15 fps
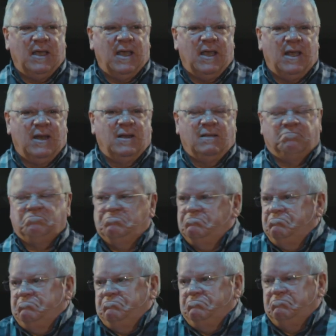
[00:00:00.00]
And
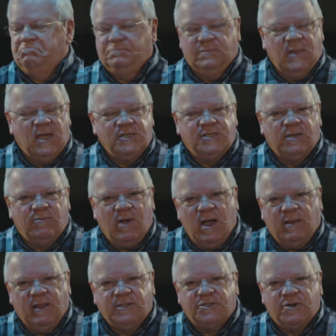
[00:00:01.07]
I said,
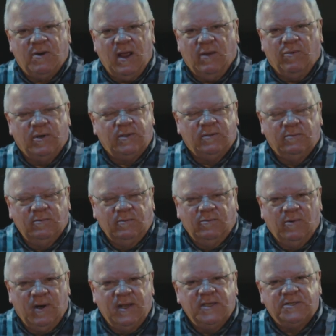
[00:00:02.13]
"Wow, that's great.
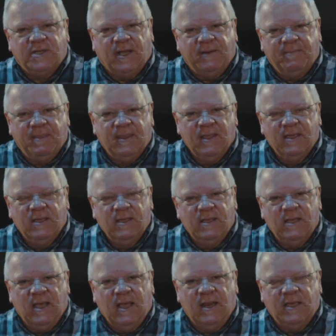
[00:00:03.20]
What is it?"
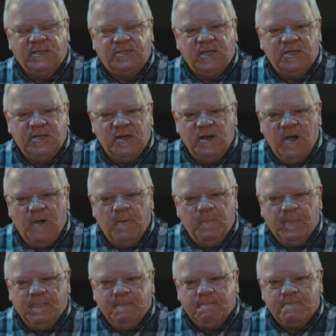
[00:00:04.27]
And he said, "You
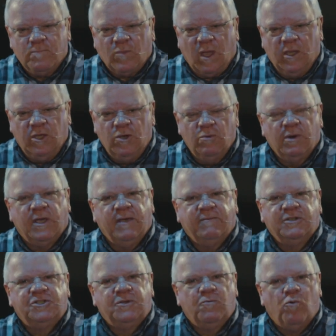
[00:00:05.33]
know, you were
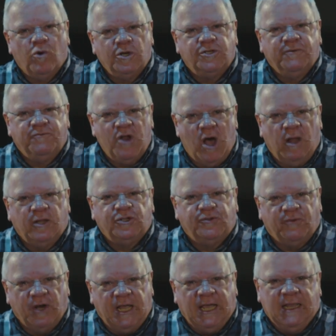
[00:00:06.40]
giving some words of knowledge
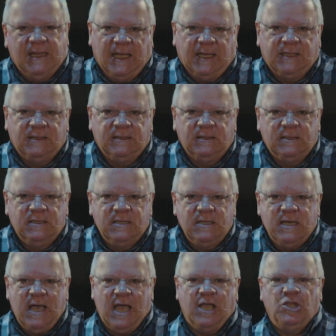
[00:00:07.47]
for healing.
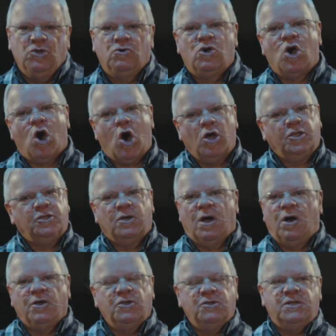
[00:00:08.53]
And you
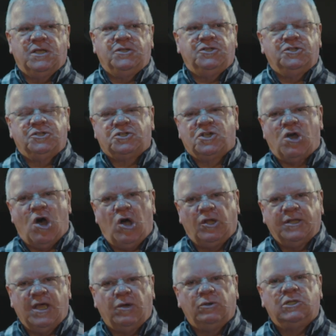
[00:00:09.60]
just
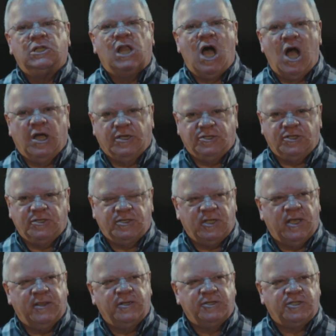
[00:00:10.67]
called out lungs. You
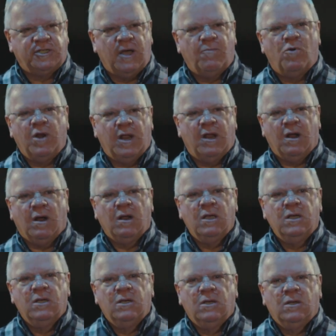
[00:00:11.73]
said there's someone here
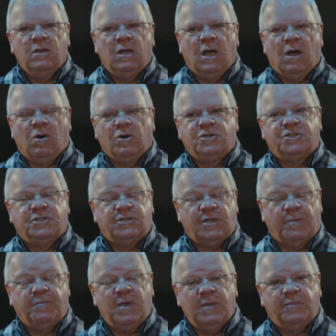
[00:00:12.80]
or
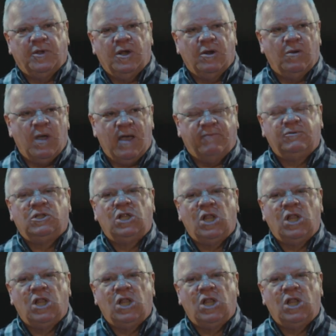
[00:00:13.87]
some people here who have